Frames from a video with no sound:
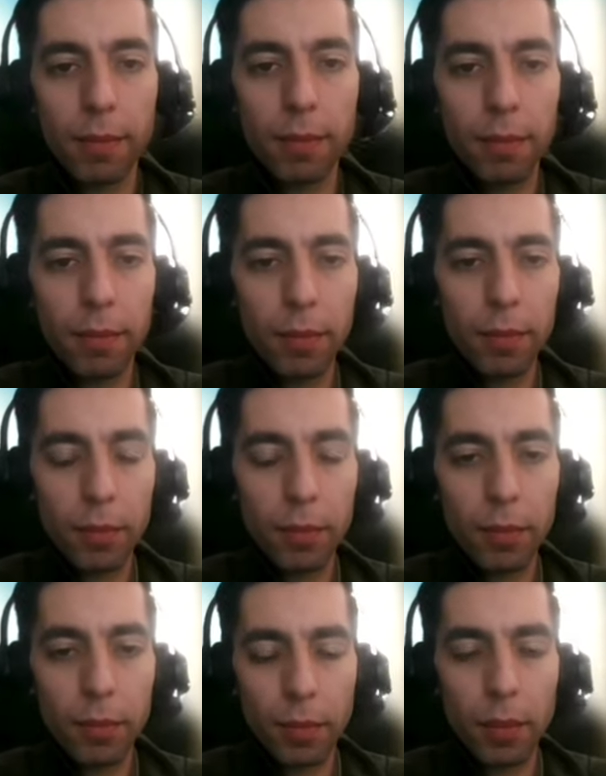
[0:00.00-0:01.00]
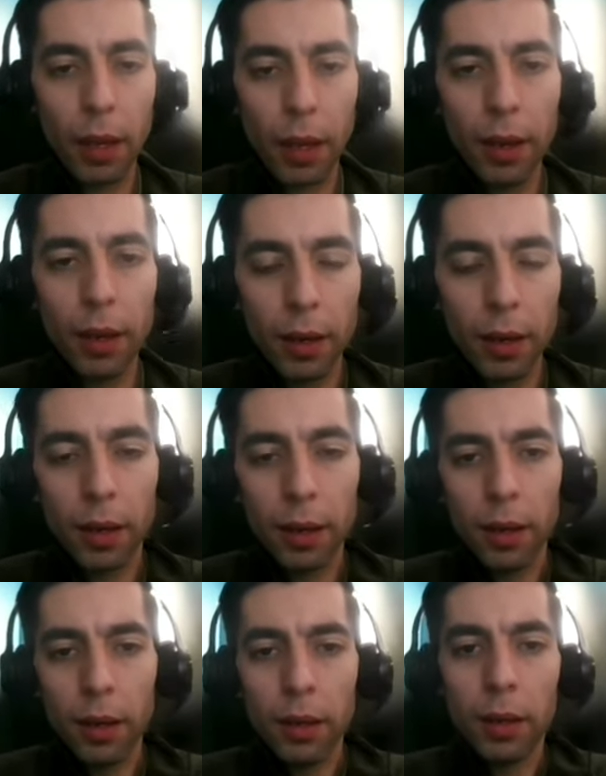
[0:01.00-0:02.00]

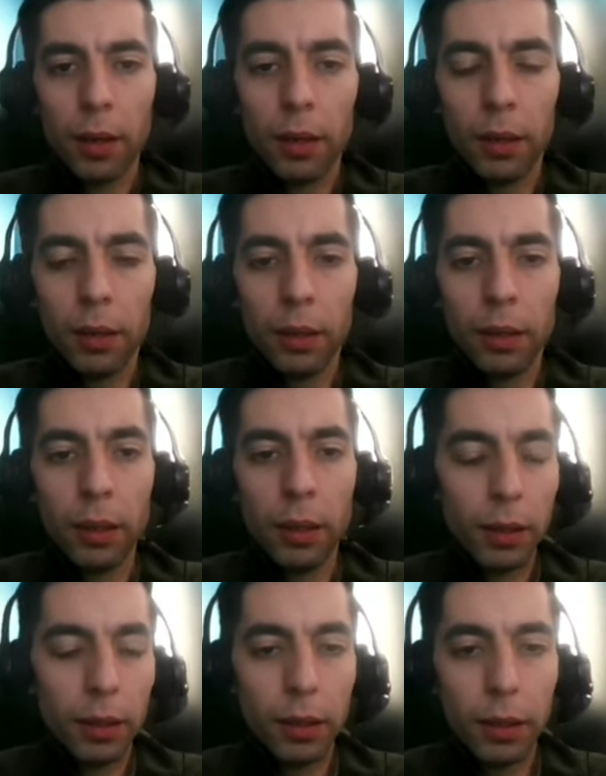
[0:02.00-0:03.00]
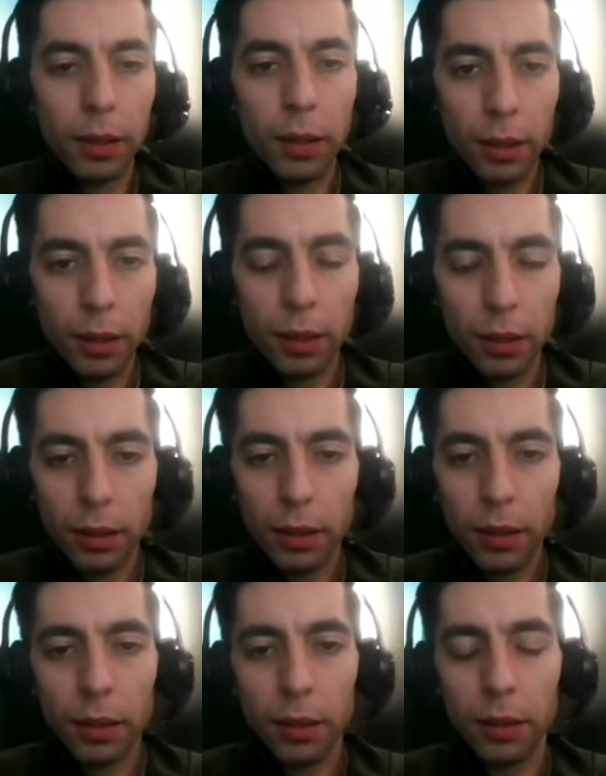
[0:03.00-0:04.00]

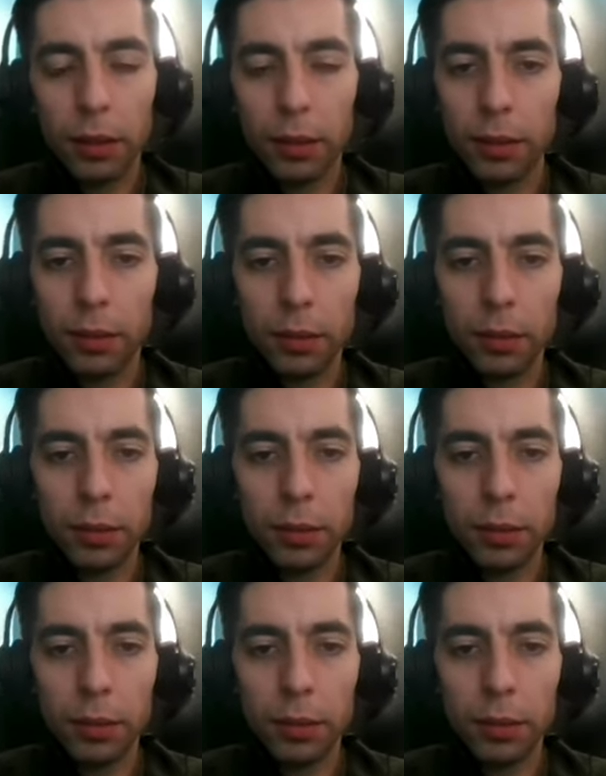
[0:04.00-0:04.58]
No words are spoken by the person on screen.